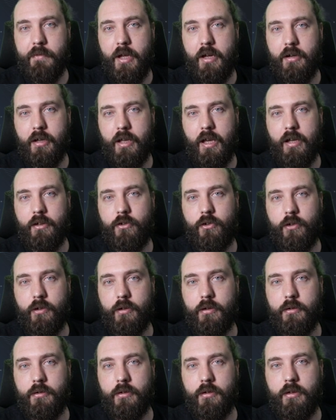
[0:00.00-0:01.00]
and I'll catch
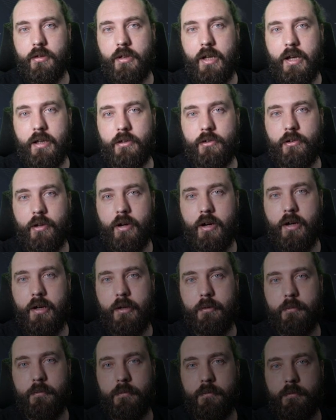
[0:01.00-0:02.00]
you next
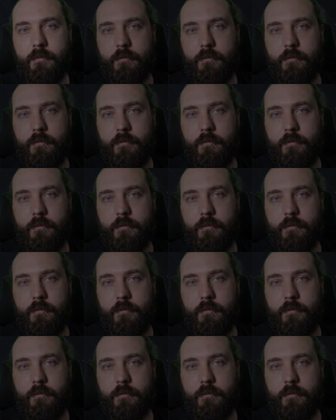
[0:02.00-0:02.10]
time.